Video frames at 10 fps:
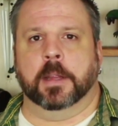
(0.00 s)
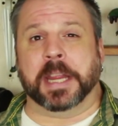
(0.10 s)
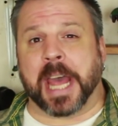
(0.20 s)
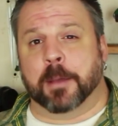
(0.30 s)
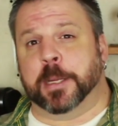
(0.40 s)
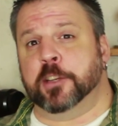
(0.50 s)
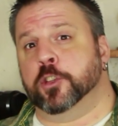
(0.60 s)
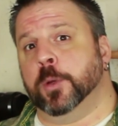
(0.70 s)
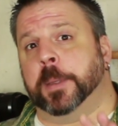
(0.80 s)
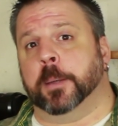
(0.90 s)
That means
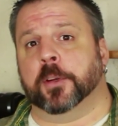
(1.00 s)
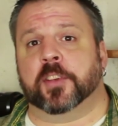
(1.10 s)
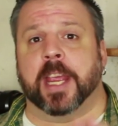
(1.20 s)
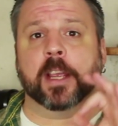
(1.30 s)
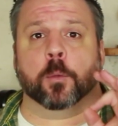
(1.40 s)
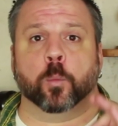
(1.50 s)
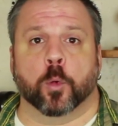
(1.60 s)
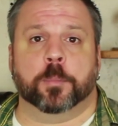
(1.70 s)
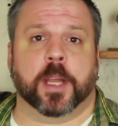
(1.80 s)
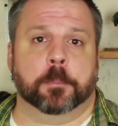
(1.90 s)
you would be able to take
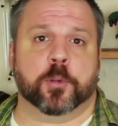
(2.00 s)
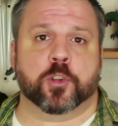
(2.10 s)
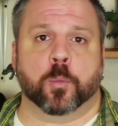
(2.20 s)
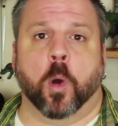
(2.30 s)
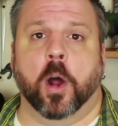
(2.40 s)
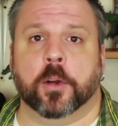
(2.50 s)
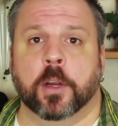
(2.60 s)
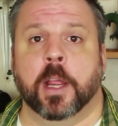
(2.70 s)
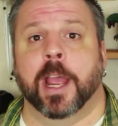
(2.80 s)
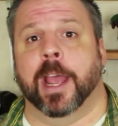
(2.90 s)
room temperature
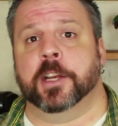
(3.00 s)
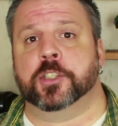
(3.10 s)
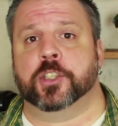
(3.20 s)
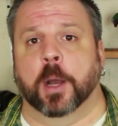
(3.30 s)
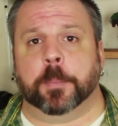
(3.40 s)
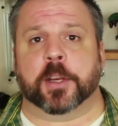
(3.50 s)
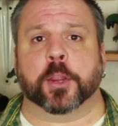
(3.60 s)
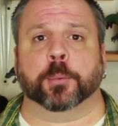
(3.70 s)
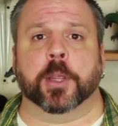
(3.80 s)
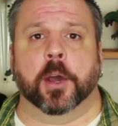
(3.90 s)
water and jump it to
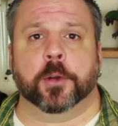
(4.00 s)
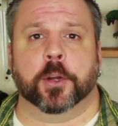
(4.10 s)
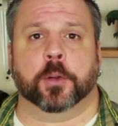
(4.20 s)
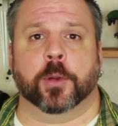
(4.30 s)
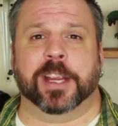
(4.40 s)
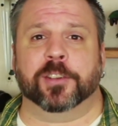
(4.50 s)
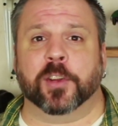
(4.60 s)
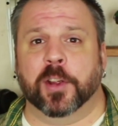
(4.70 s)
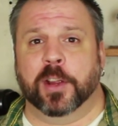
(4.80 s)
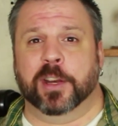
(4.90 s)
300 degrees